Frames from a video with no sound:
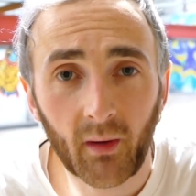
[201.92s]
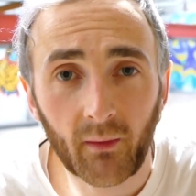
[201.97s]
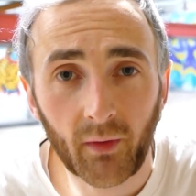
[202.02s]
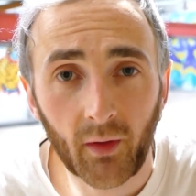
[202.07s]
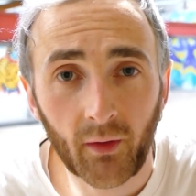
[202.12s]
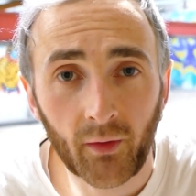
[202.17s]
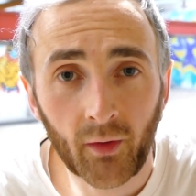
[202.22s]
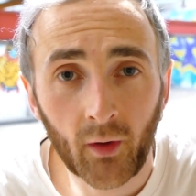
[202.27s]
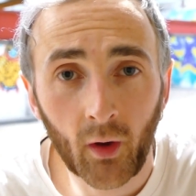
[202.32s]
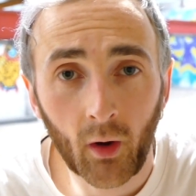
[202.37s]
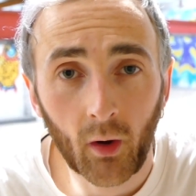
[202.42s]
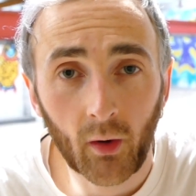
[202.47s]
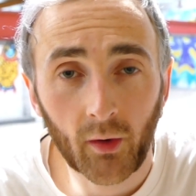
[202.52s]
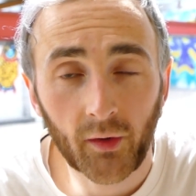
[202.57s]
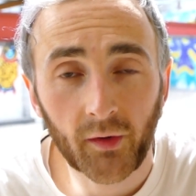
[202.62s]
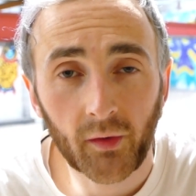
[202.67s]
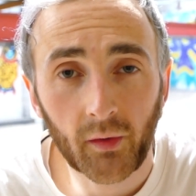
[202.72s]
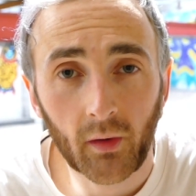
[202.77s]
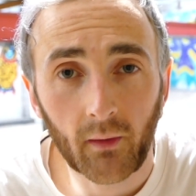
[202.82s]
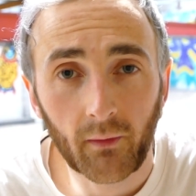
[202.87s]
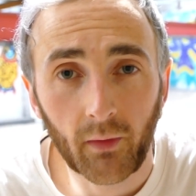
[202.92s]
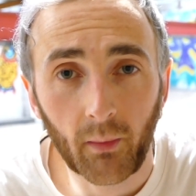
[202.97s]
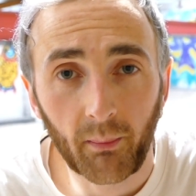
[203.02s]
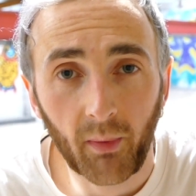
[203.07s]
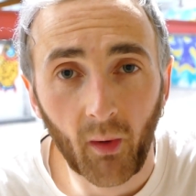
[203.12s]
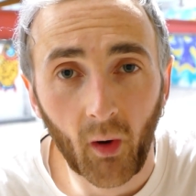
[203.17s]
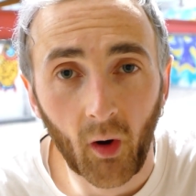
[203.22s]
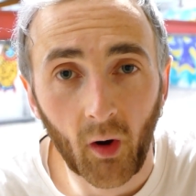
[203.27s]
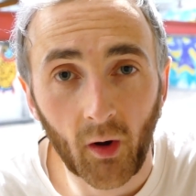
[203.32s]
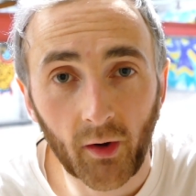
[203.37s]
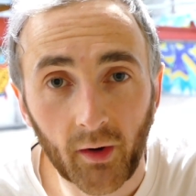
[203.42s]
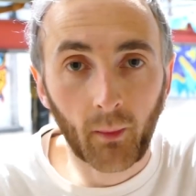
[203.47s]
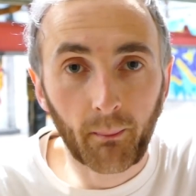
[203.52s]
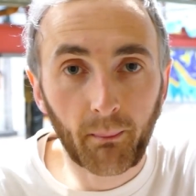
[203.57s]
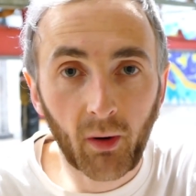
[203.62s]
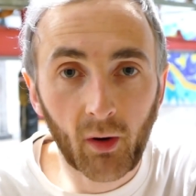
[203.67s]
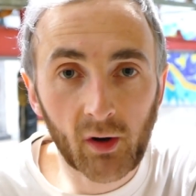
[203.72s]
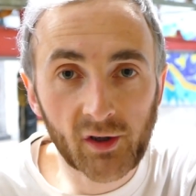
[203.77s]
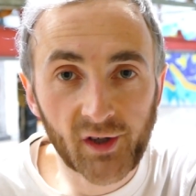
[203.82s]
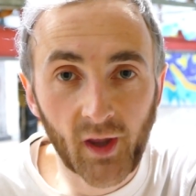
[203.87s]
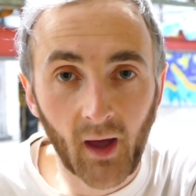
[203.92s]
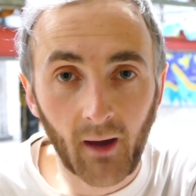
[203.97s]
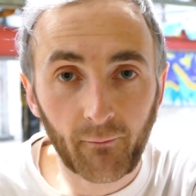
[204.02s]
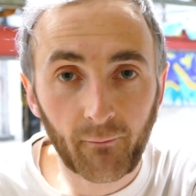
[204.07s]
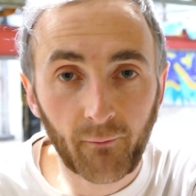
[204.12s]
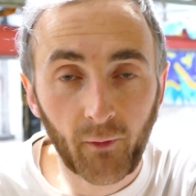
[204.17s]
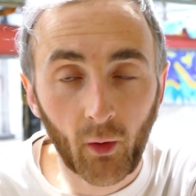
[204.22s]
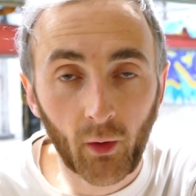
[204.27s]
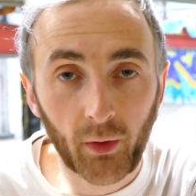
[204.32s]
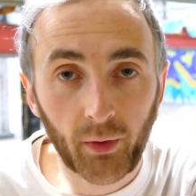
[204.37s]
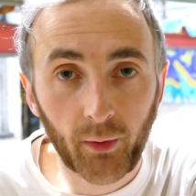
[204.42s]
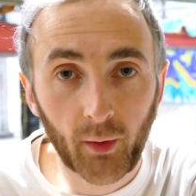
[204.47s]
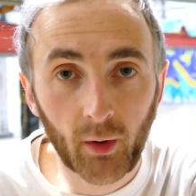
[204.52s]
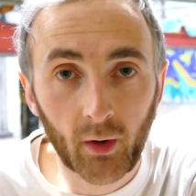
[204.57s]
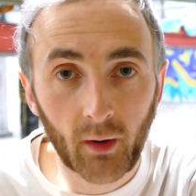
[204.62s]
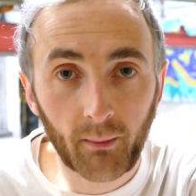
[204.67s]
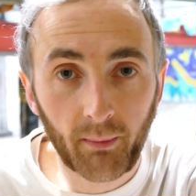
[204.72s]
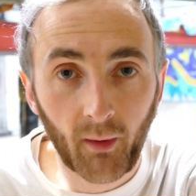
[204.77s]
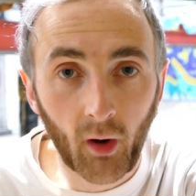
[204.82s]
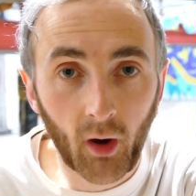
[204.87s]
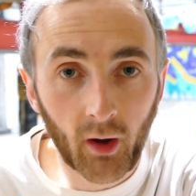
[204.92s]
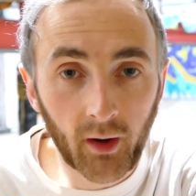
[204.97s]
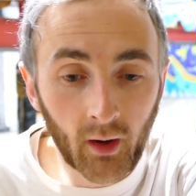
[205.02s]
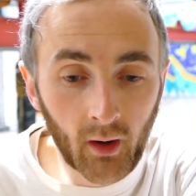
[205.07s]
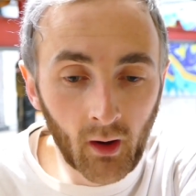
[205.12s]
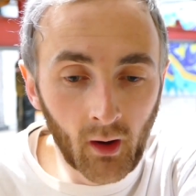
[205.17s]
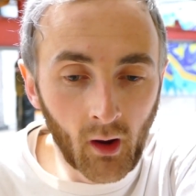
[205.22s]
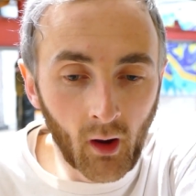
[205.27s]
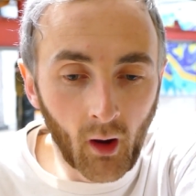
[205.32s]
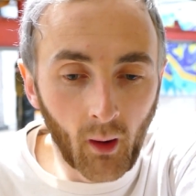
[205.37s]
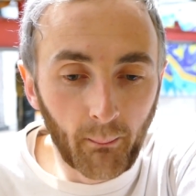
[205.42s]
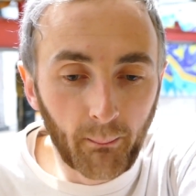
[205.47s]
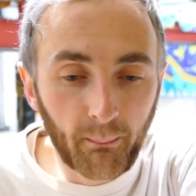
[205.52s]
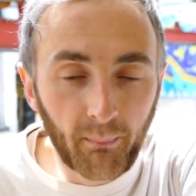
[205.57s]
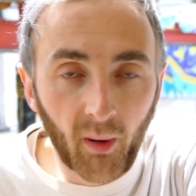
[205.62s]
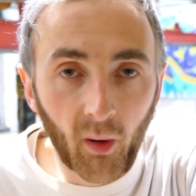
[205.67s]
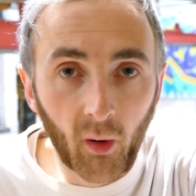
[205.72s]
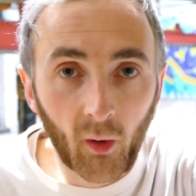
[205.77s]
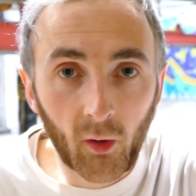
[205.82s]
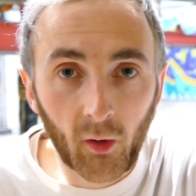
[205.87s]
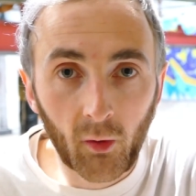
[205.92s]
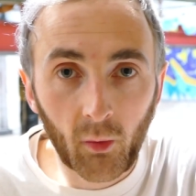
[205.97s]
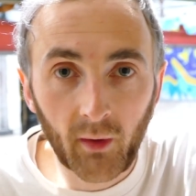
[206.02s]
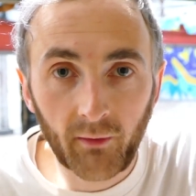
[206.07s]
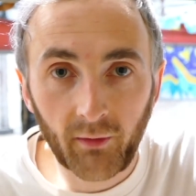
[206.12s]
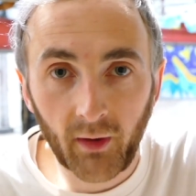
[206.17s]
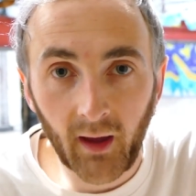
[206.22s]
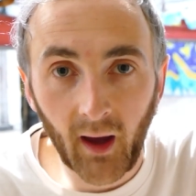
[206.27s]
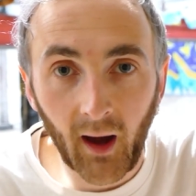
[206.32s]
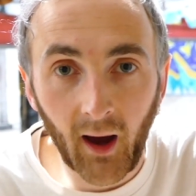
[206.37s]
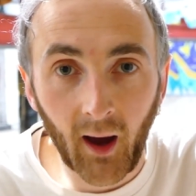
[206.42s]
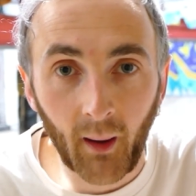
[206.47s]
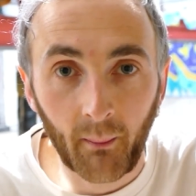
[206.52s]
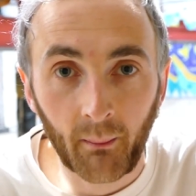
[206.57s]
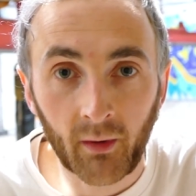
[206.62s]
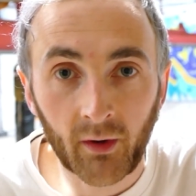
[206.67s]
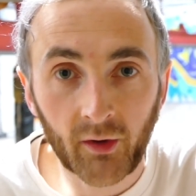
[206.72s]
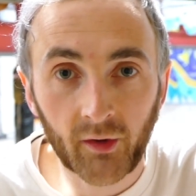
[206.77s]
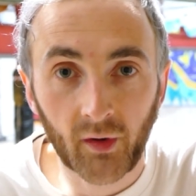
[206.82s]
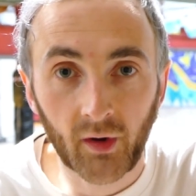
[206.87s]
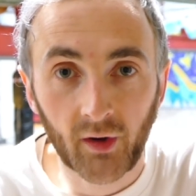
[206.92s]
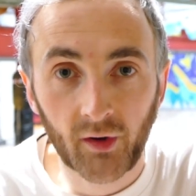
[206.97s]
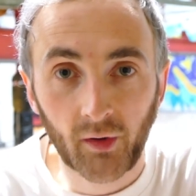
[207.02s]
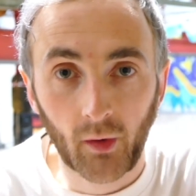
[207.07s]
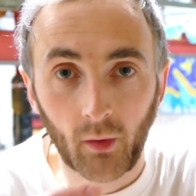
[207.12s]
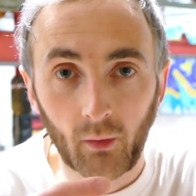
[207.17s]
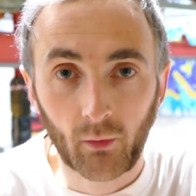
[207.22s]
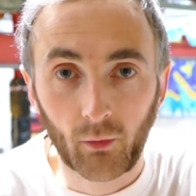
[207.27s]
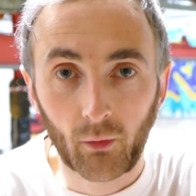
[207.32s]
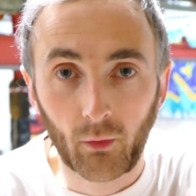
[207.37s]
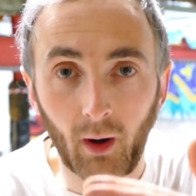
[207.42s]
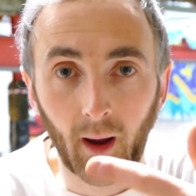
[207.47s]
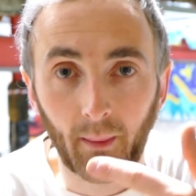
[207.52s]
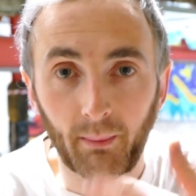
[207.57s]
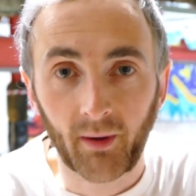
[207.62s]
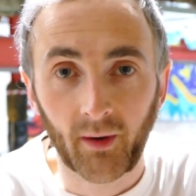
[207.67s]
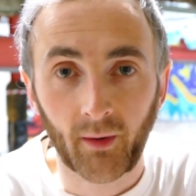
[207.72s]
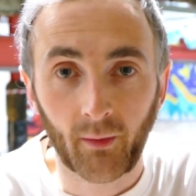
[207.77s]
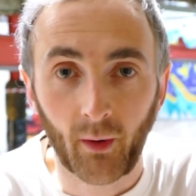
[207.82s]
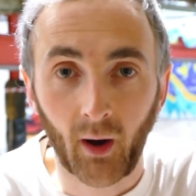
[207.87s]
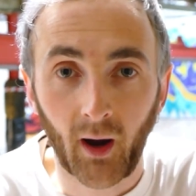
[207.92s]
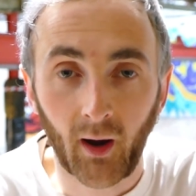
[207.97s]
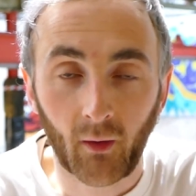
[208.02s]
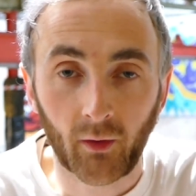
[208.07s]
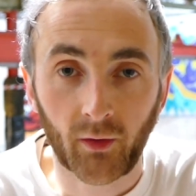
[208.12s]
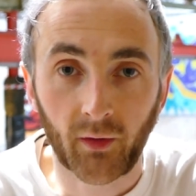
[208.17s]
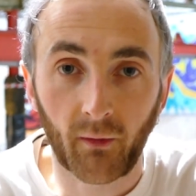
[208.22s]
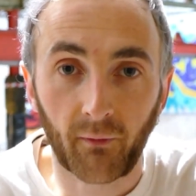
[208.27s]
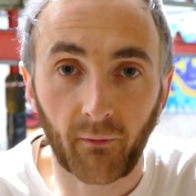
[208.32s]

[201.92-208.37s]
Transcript: of the nose of the board. Push that foot through the board and pull with the arm so it's wrapping around the